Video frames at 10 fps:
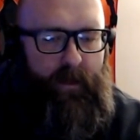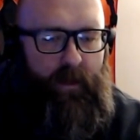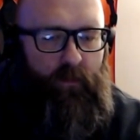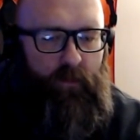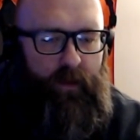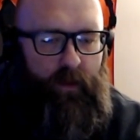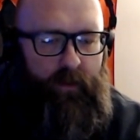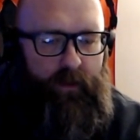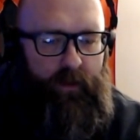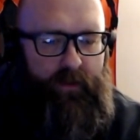we're done with
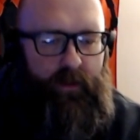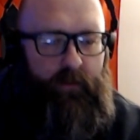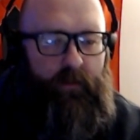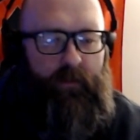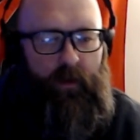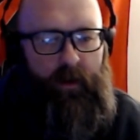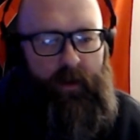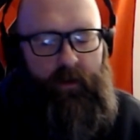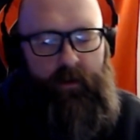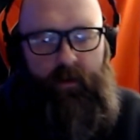OSINT before I
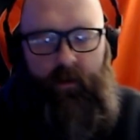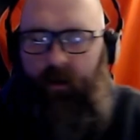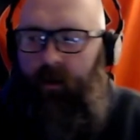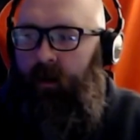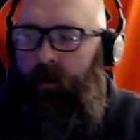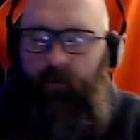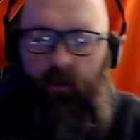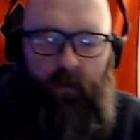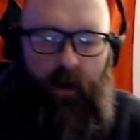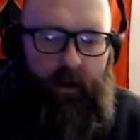
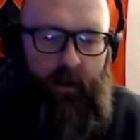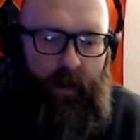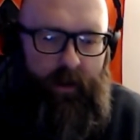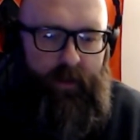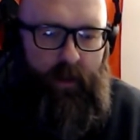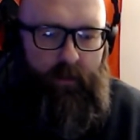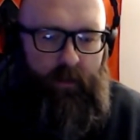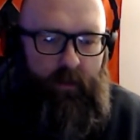move on to that topic.